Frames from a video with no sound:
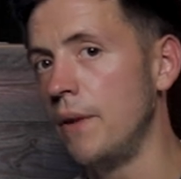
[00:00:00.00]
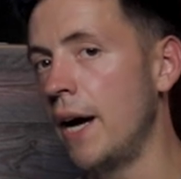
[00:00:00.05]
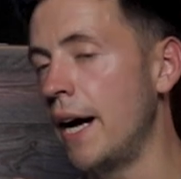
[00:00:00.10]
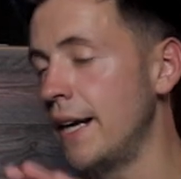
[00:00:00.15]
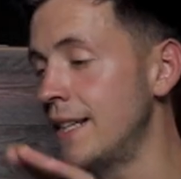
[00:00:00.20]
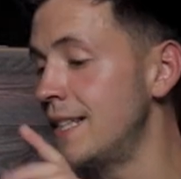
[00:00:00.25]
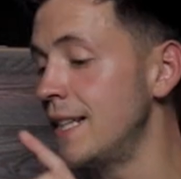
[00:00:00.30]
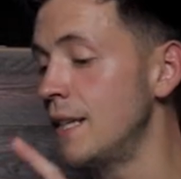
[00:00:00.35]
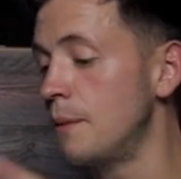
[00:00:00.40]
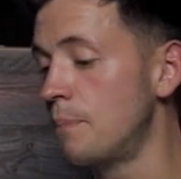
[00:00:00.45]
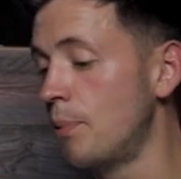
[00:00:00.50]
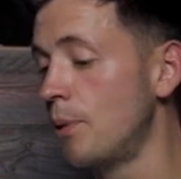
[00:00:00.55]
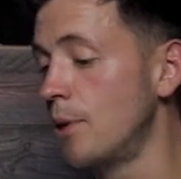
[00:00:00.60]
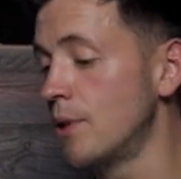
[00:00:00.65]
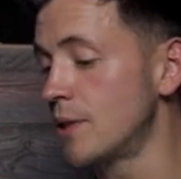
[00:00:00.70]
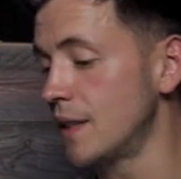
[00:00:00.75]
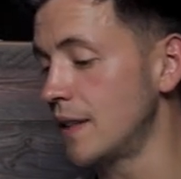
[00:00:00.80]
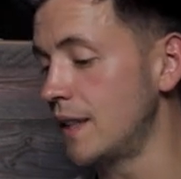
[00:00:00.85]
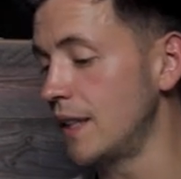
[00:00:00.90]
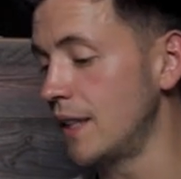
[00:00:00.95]
I did
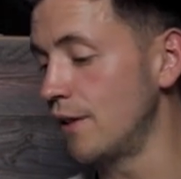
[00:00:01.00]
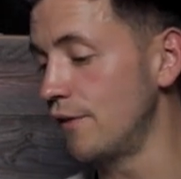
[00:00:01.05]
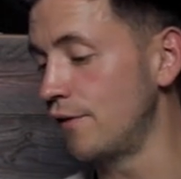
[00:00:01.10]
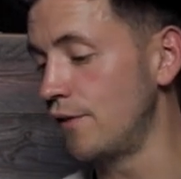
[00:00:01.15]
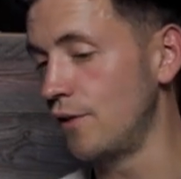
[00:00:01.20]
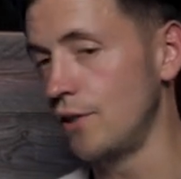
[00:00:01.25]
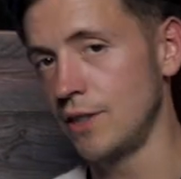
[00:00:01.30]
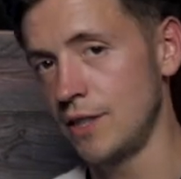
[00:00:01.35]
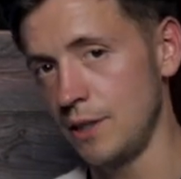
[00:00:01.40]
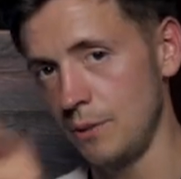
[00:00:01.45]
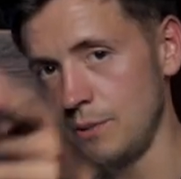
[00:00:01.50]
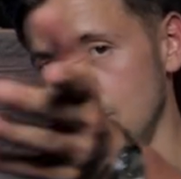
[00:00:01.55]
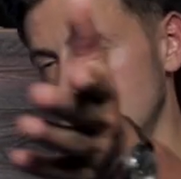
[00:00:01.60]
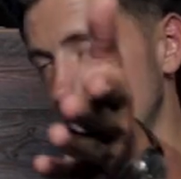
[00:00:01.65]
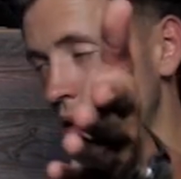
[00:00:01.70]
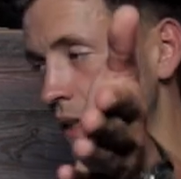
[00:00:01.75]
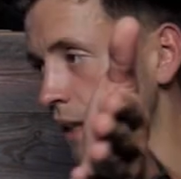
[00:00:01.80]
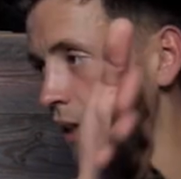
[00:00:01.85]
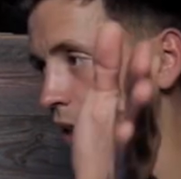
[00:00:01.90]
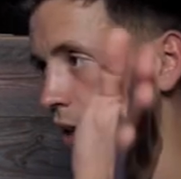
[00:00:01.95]
personally think at first it was
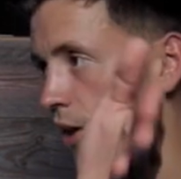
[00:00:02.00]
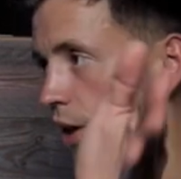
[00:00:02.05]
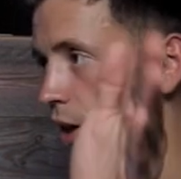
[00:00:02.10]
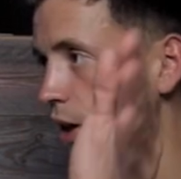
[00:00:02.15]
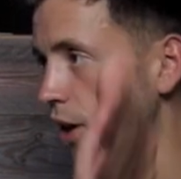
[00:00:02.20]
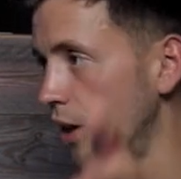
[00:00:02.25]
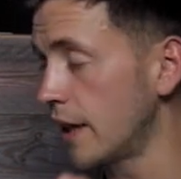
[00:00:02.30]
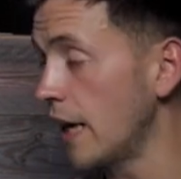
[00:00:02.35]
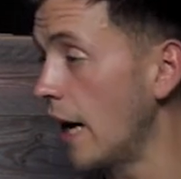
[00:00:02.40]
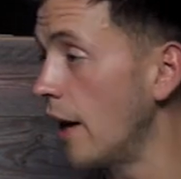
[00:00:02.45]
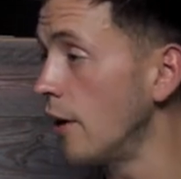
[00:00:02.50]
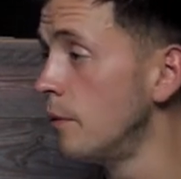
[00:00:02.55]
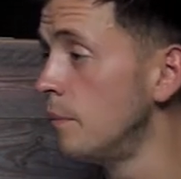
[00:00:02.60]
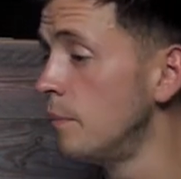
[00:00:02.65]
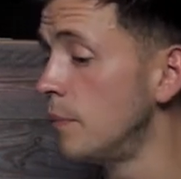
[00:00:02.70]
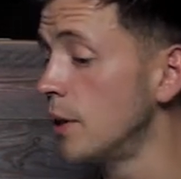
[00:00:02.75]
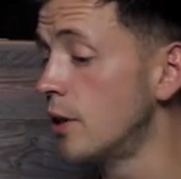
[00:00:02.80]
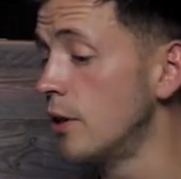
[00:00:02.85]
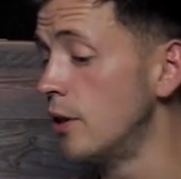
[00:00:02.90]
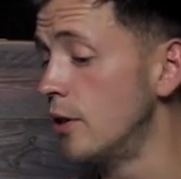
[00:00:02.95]
the Canon
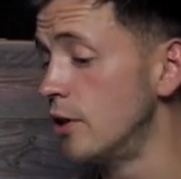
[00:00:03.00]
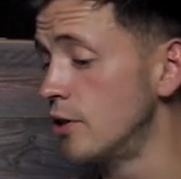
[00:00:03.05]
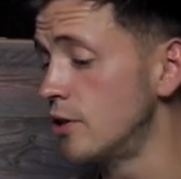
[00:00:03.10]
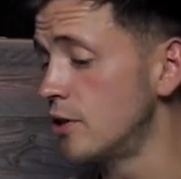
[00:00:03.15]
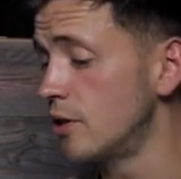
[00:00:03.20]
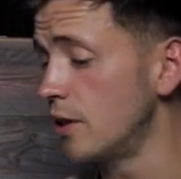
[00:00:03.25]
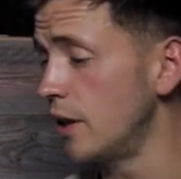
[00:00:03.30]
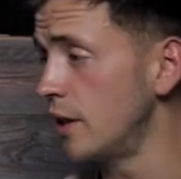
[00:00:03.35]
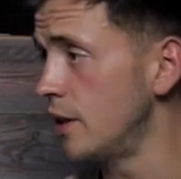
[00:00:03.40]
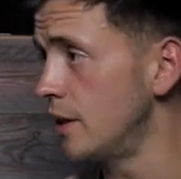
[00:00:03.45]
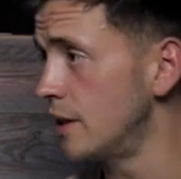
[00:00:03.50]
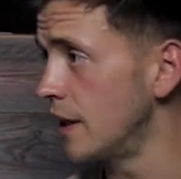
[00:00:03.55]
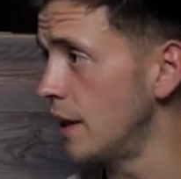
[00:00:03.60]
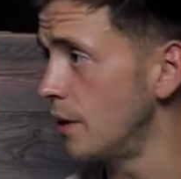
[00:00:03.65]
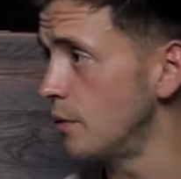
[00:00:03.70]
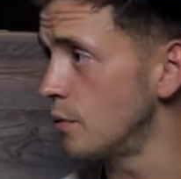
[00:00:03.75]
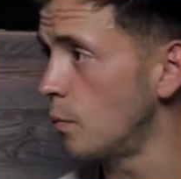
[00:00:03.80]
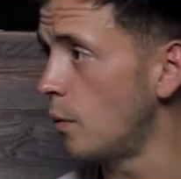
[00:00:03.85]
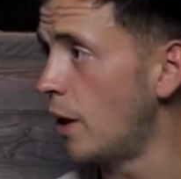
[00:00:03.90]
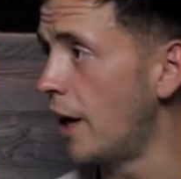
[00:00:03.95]
because you said it
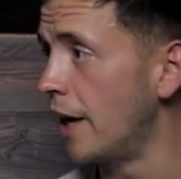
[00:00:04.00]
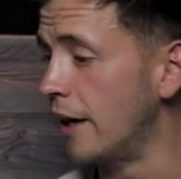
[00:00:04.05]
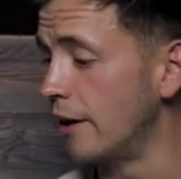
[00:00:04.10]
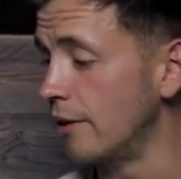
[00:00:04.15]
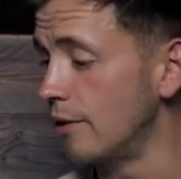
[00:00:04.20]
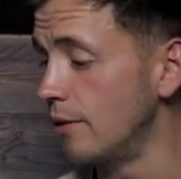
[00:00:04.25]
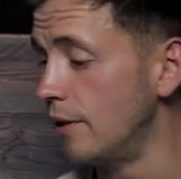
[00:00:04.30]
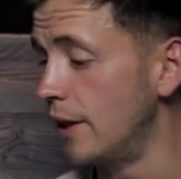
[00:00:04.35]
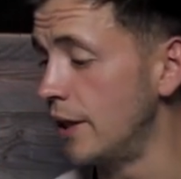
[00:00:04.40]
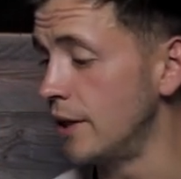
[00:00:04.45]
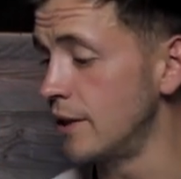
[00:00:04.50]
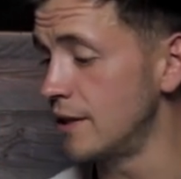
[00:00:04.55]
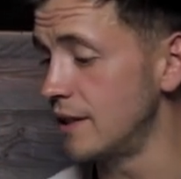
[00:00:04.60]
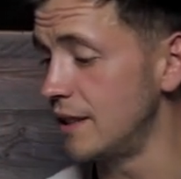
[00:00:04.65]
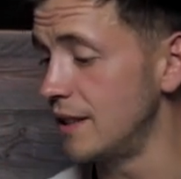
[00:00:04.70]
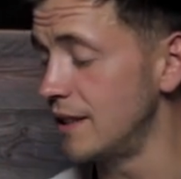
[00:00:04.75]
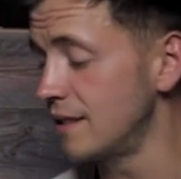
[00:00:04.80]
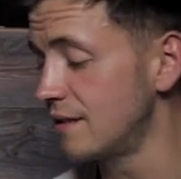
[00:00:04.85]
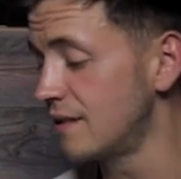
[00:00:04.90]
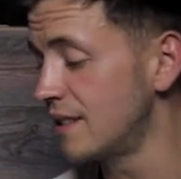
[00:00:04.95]
was a wide-angle lens and
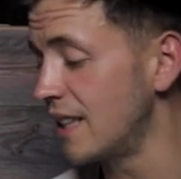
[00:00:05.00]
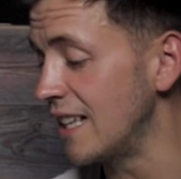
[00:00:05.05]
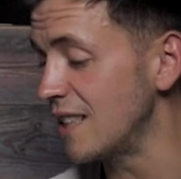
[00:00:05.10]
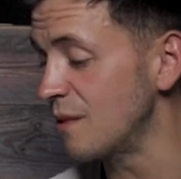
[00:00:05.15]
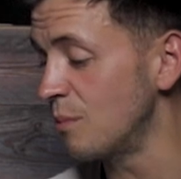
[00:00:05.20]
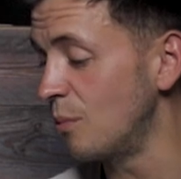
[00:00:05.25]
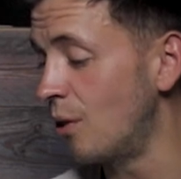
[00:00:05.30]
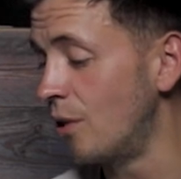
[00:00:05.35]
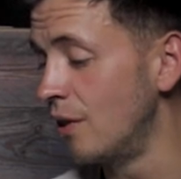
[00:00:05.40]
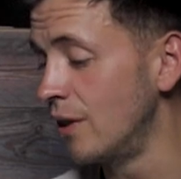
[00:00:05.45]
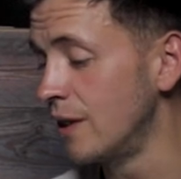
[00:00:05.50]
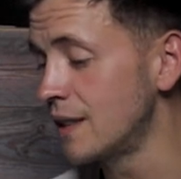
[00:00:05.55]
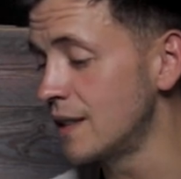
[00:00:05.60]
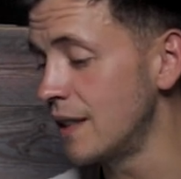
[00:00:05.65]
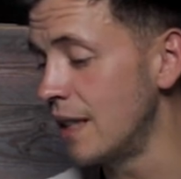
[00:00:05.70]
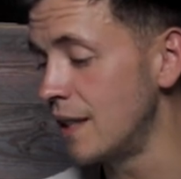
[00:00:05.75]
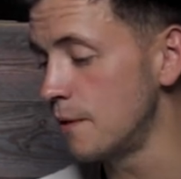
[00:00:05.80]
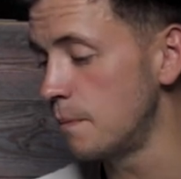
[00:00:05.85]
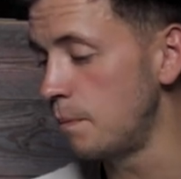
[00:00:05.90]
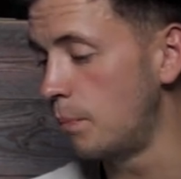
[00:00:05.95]
it takes more in a
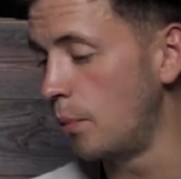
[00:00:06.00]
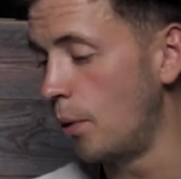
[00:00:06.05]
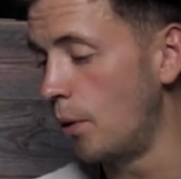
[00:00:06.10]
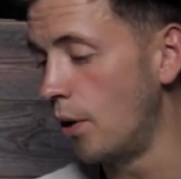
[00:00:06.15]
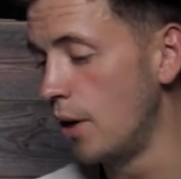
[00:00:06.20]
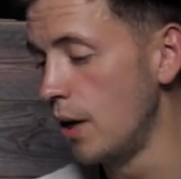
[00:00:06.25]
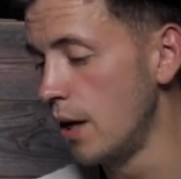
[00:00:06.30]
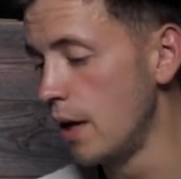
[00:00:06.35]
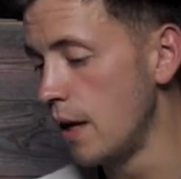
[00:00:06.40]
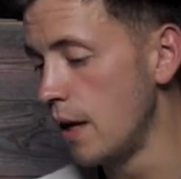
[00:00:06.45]
sense, but